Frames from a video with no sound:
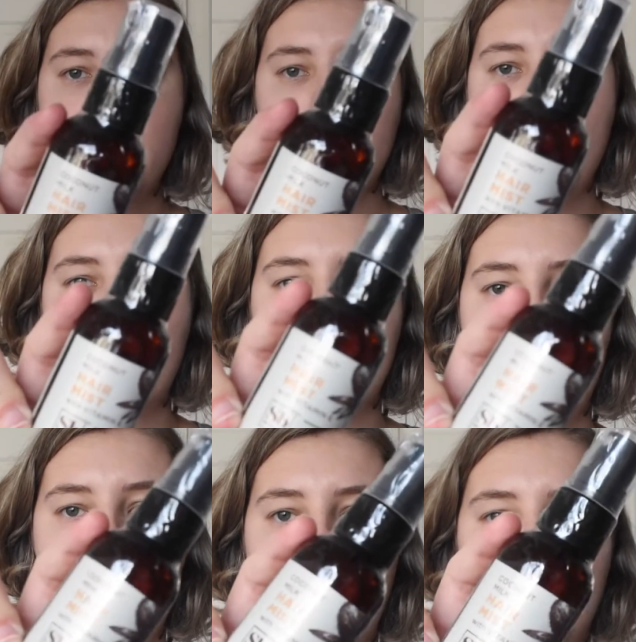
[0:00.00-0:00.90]
Coconut
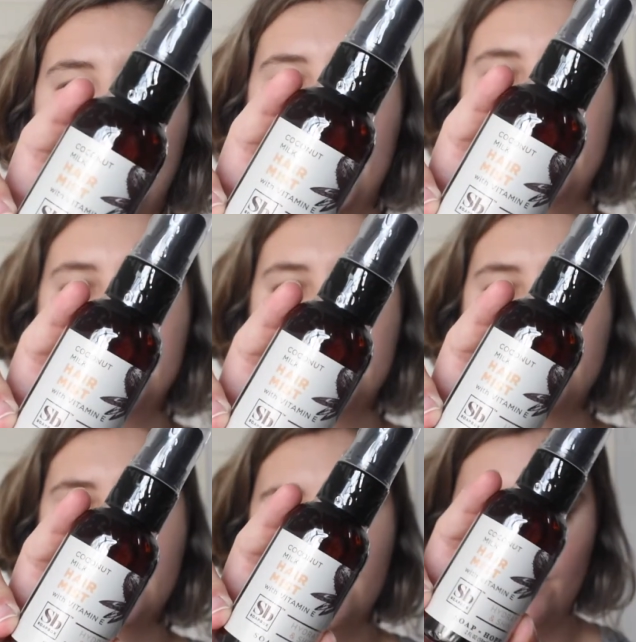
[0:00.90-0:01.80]
Hair Mist.
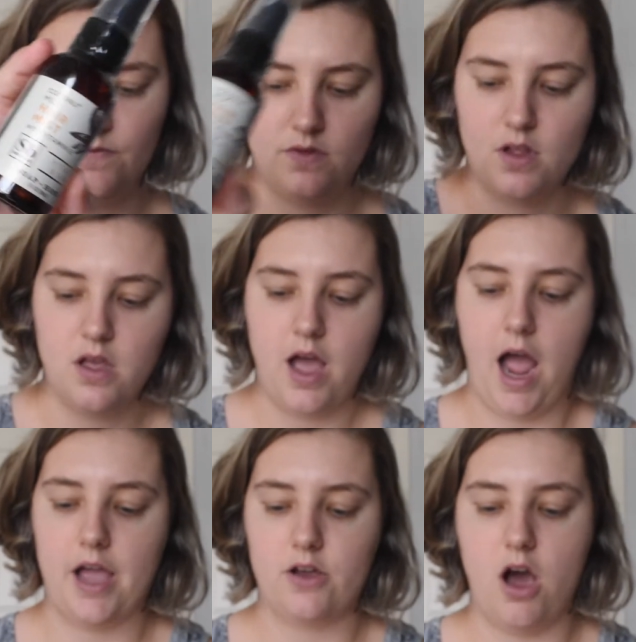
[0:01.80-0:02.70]

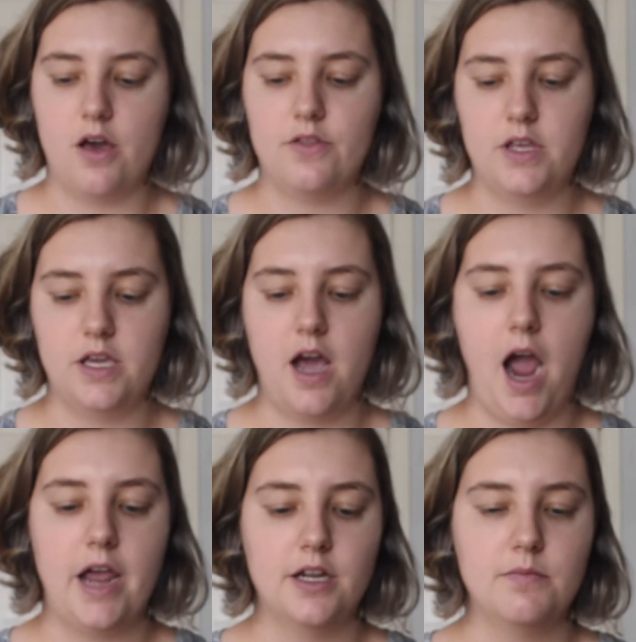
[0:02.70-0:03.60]
I got the
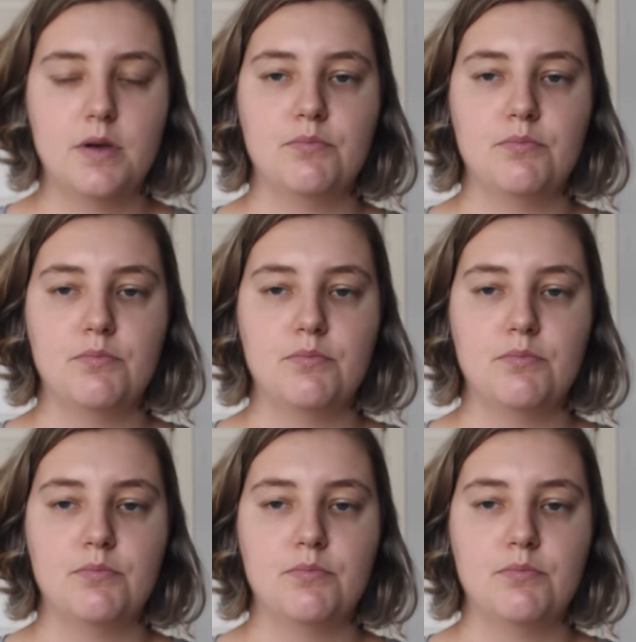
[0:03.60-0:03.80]
Item